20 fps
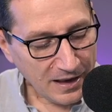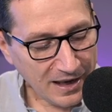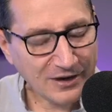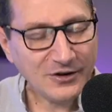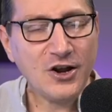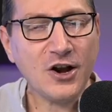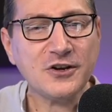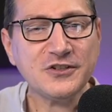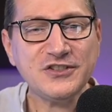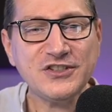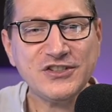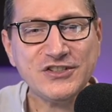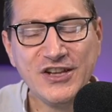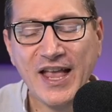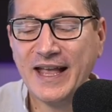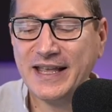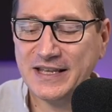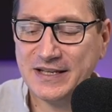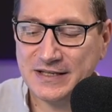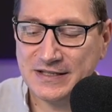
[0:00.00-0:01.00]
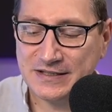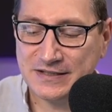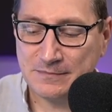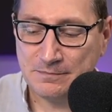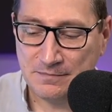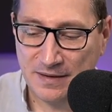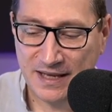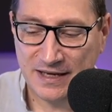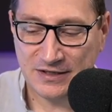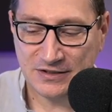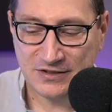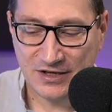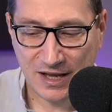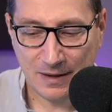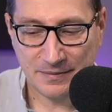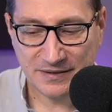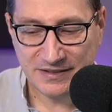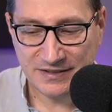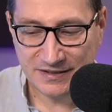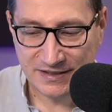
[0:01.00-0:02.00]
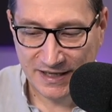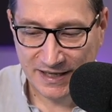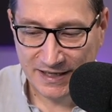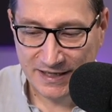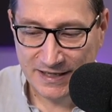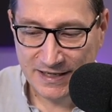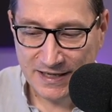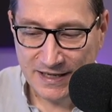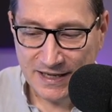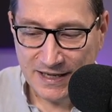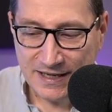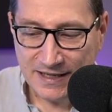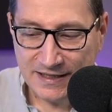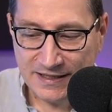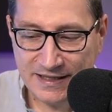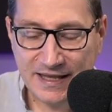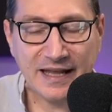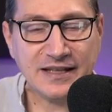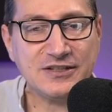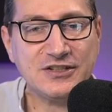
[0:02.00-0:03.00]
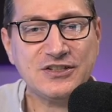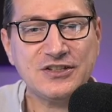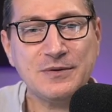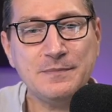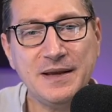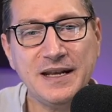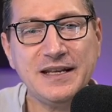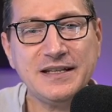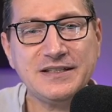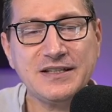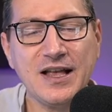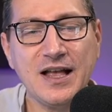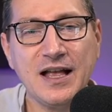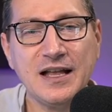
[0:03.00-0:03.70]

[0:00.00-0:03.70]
And our second main topic today gets submitted to